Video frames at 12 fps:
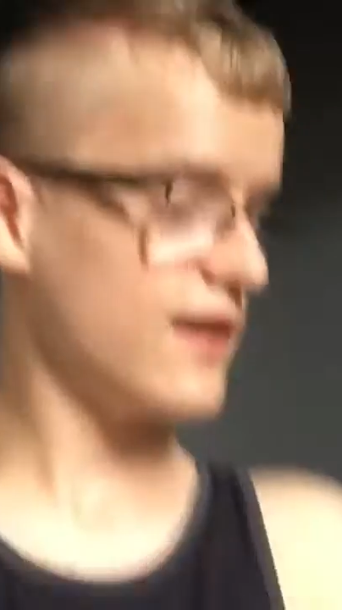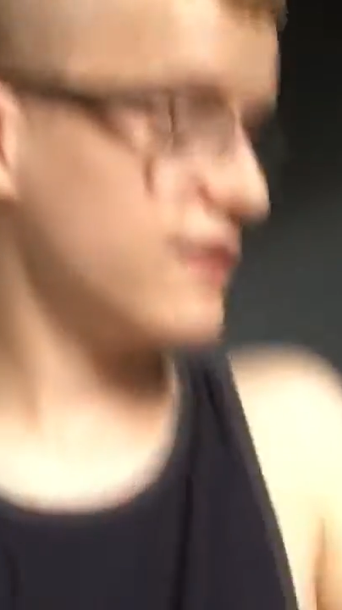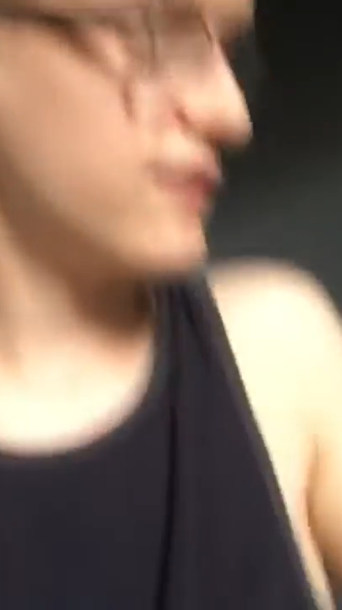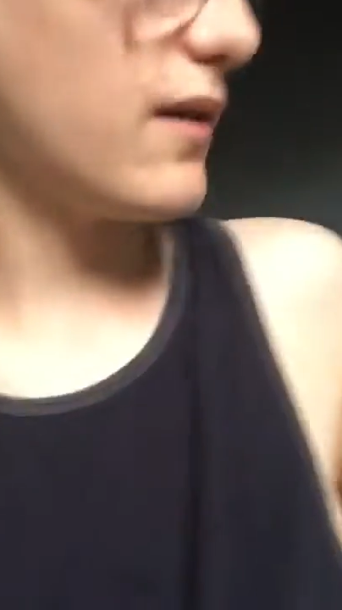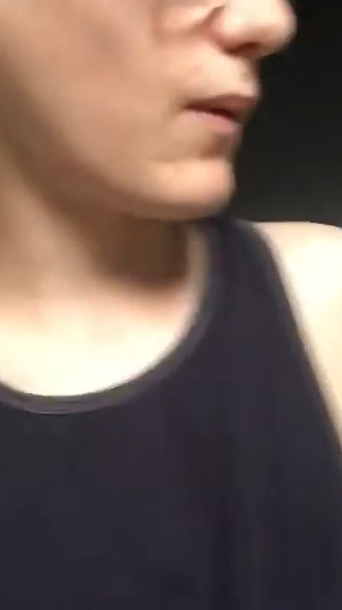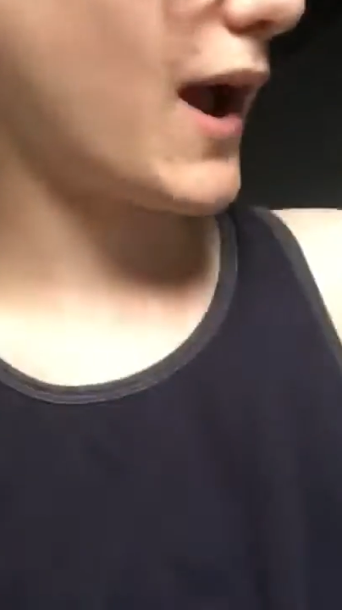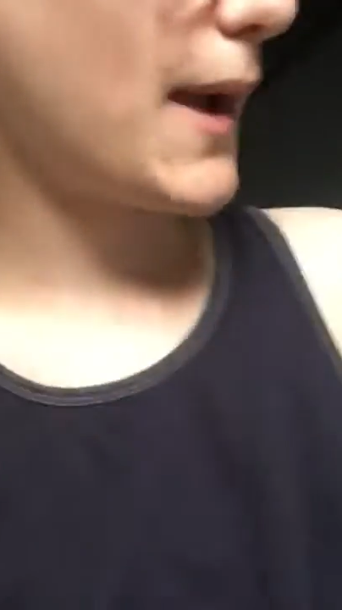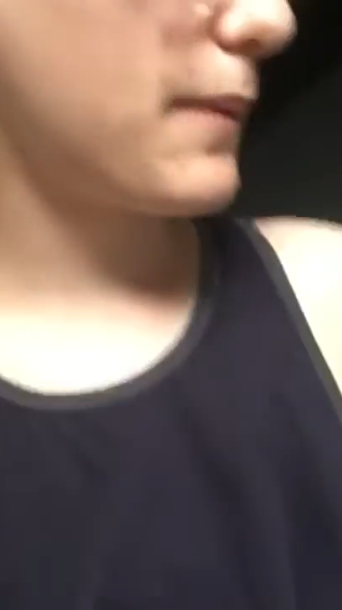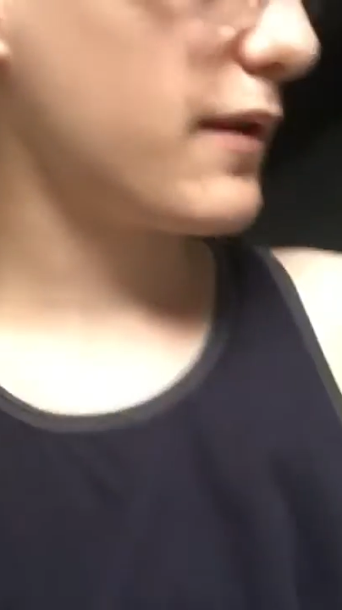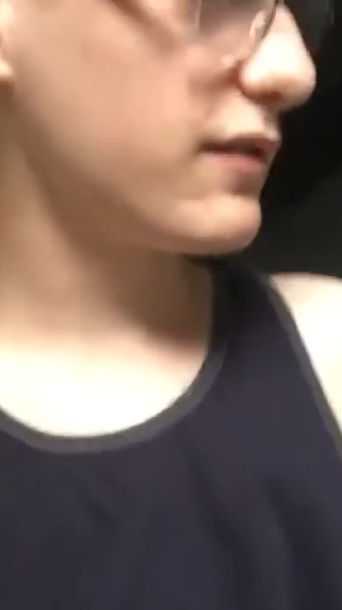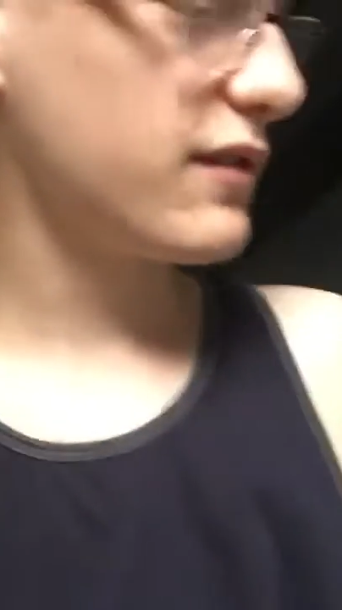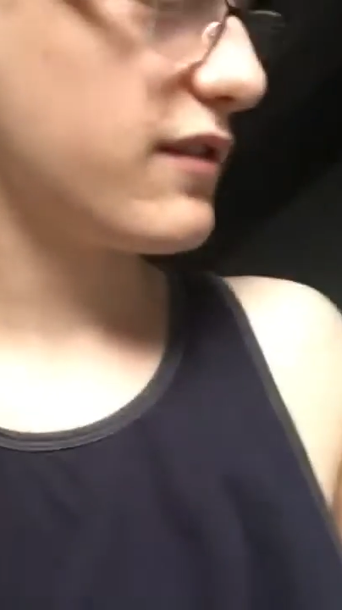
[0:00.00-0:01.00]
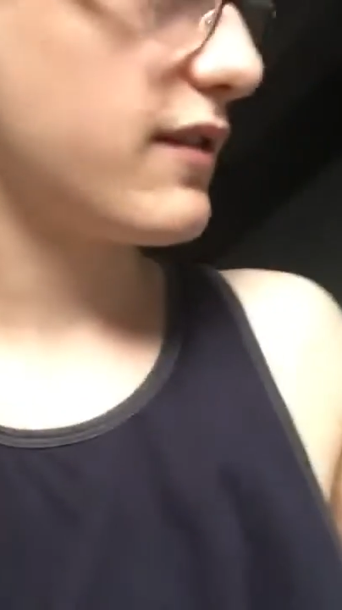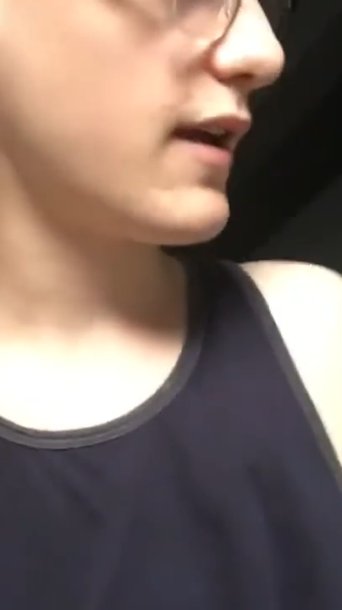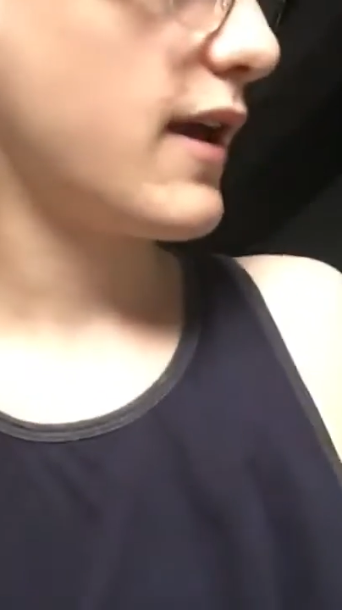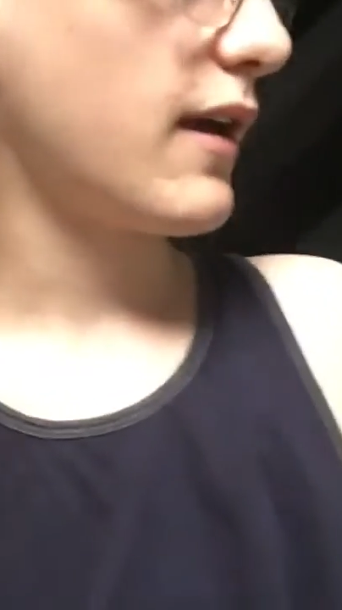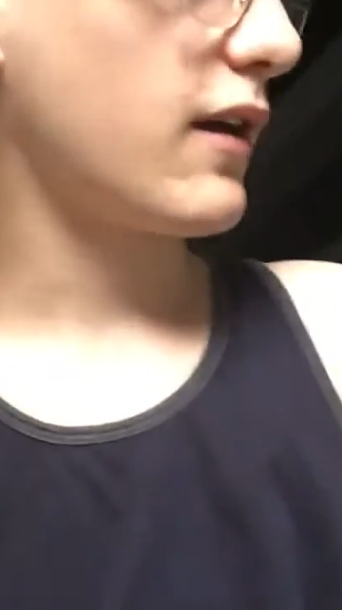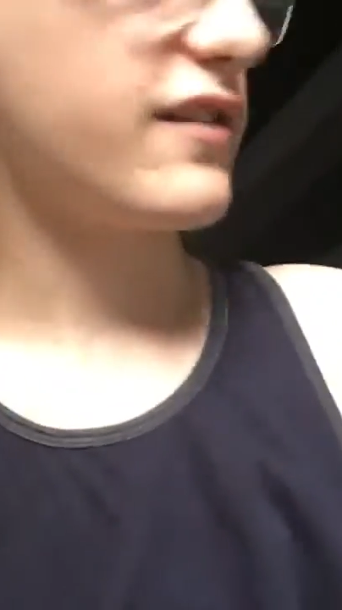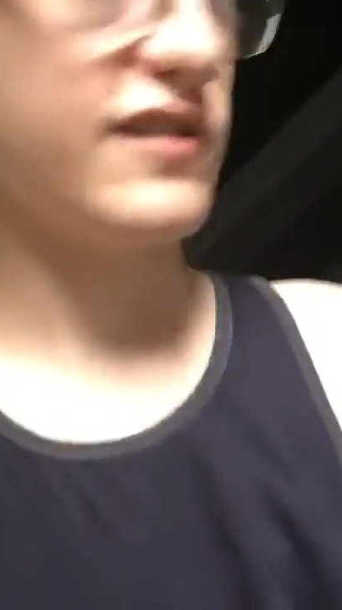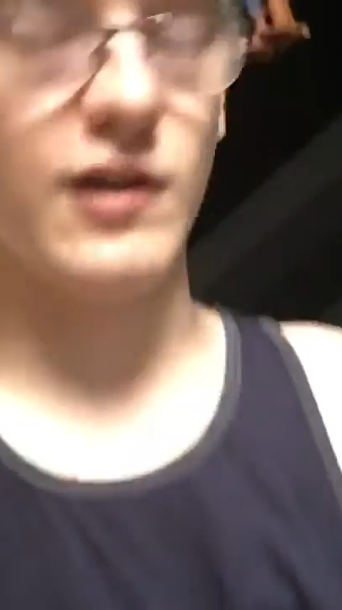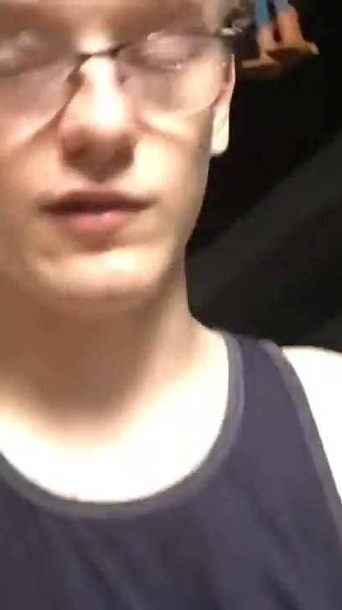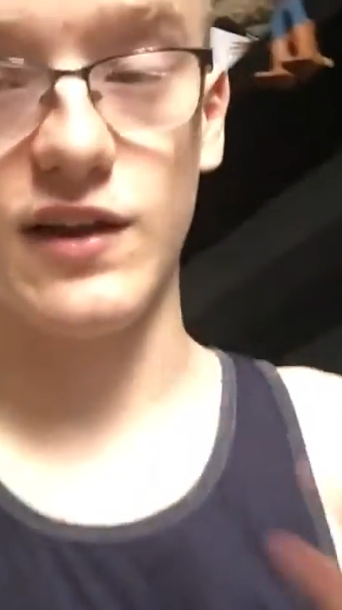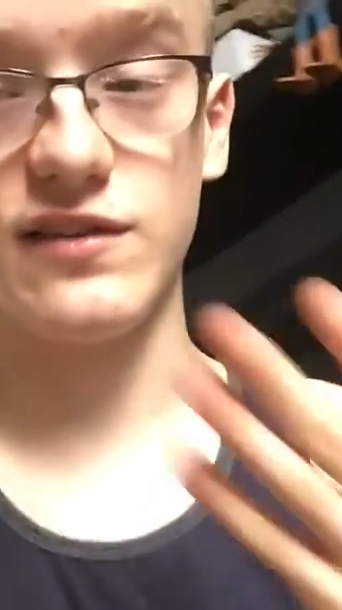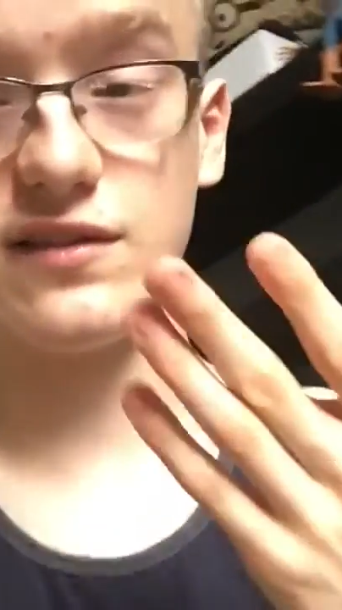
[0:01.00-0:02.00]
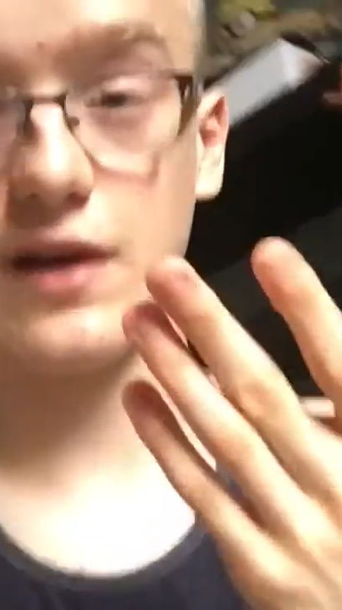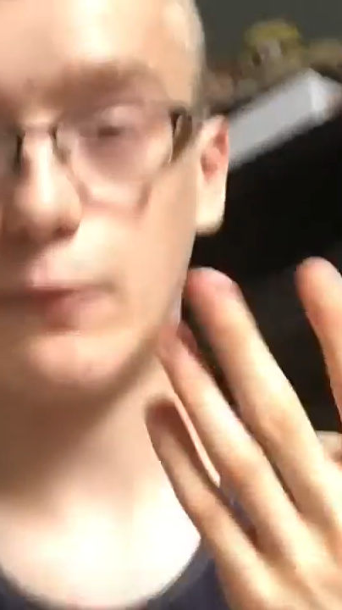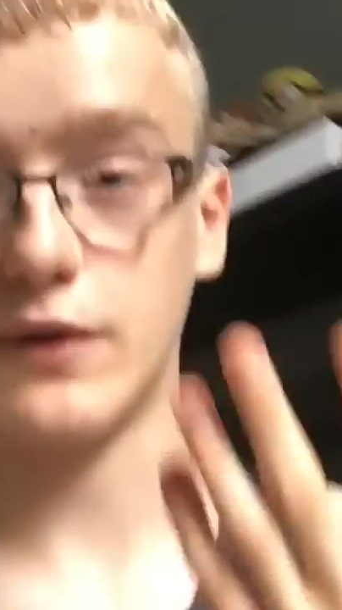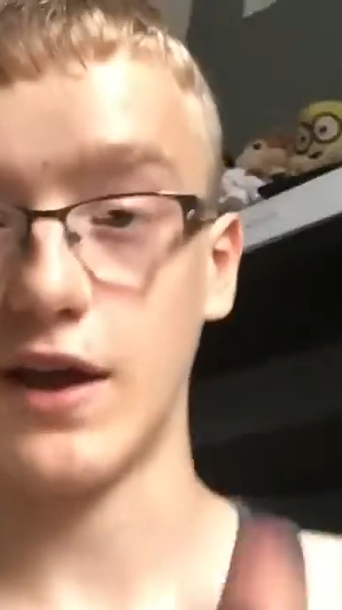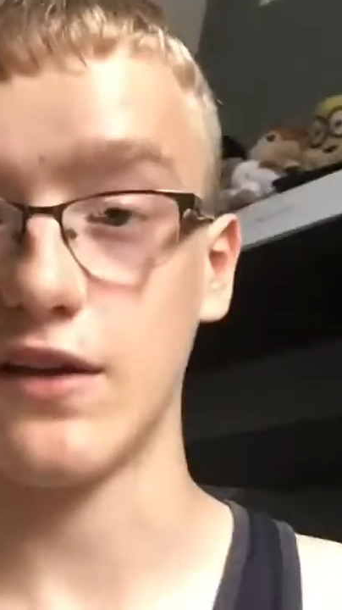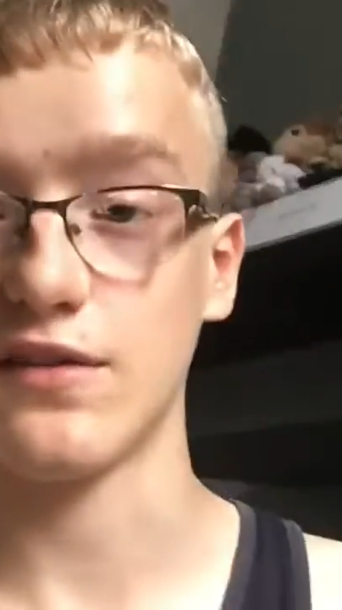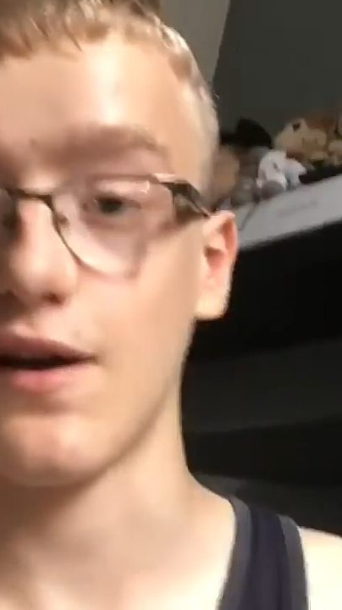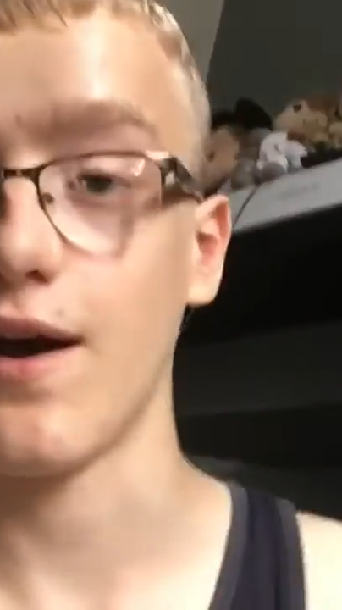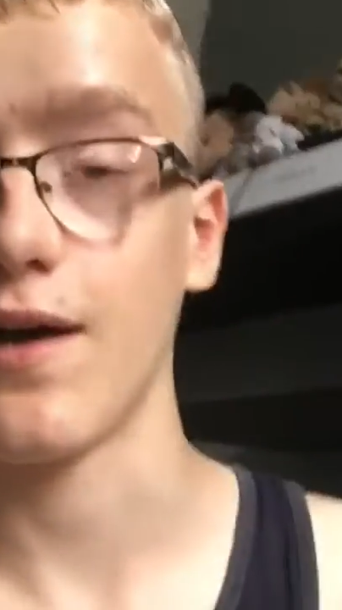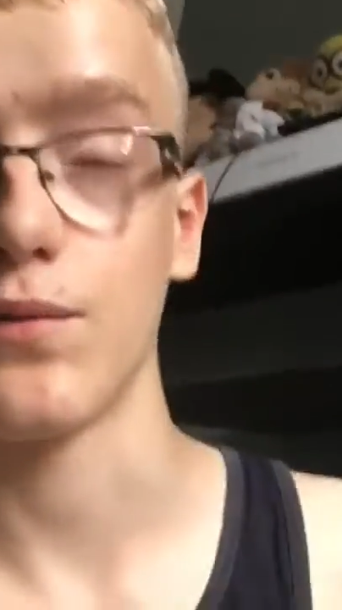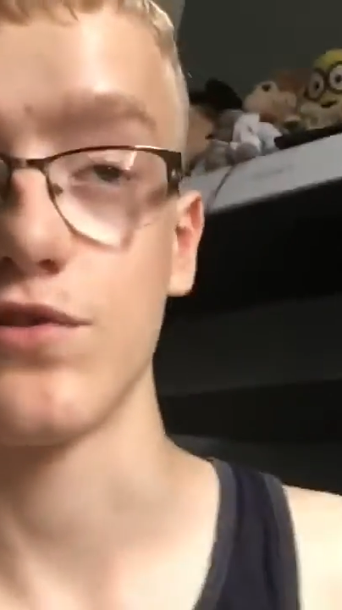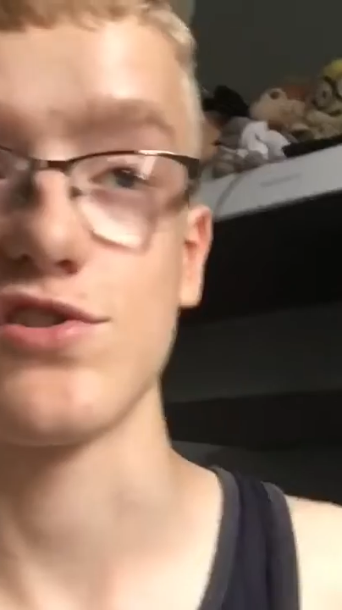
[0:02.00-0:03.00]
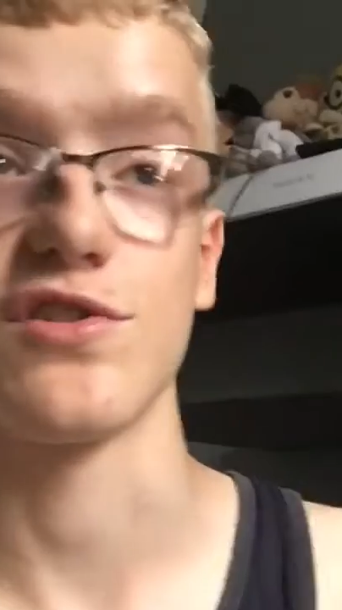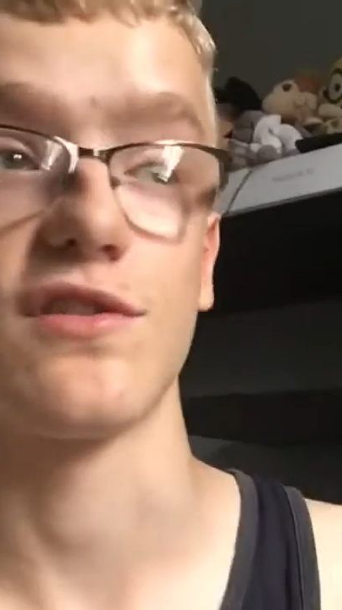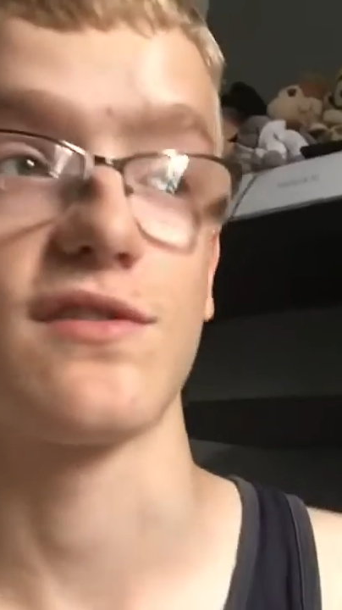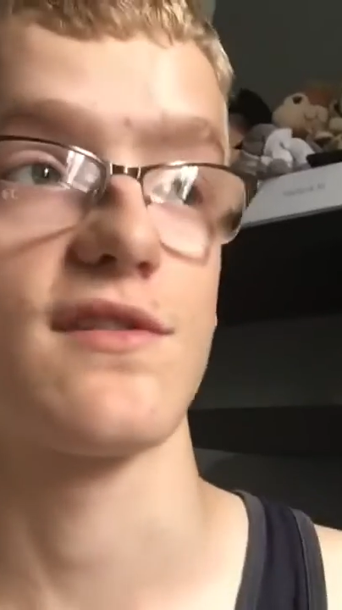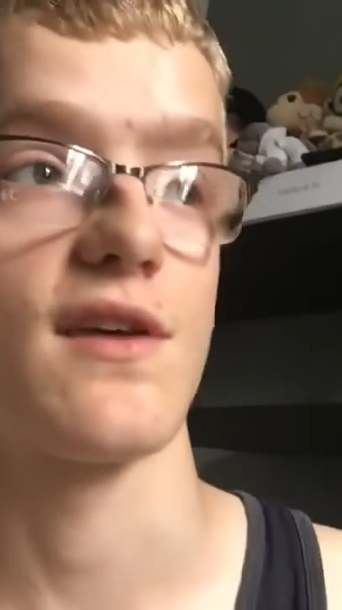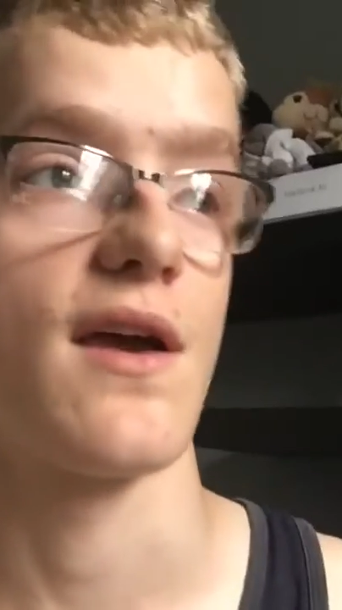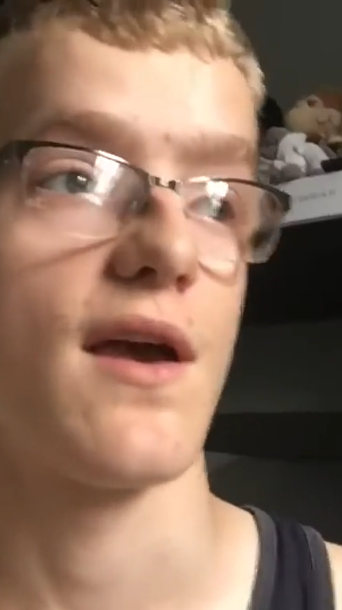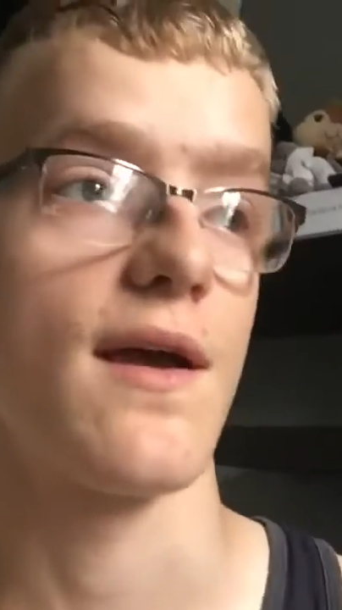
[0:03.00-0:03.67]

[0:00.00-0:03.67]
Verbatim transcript: and see what happens. Because, you know, last time KSI was just